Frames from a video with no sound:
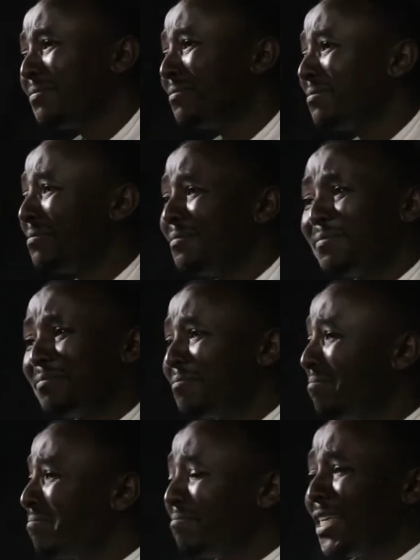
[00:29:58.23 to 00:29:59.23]

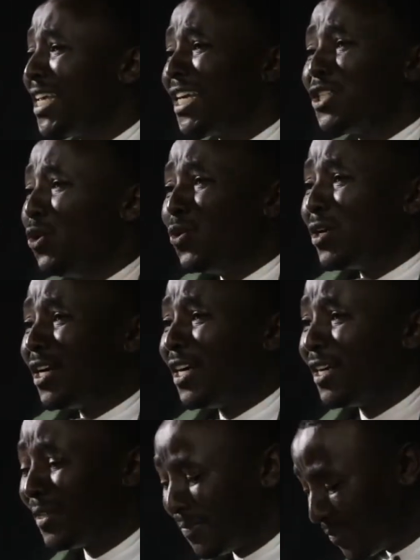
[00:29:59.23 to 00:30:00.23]
But just look,
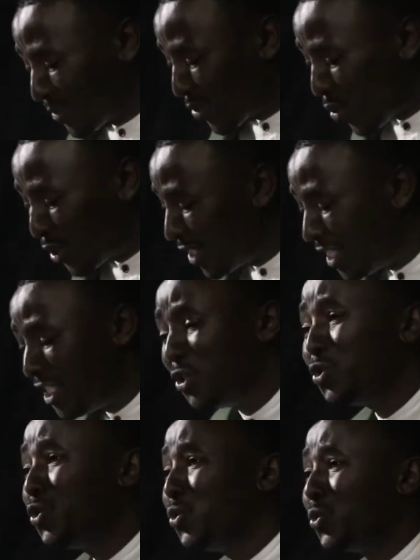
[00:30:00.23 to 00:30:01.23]
what did you
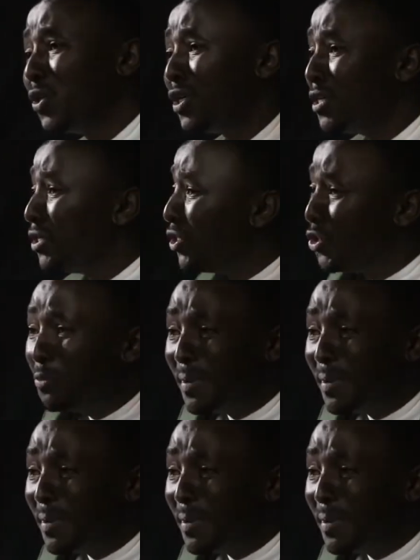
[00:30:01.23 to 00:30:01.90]
do? You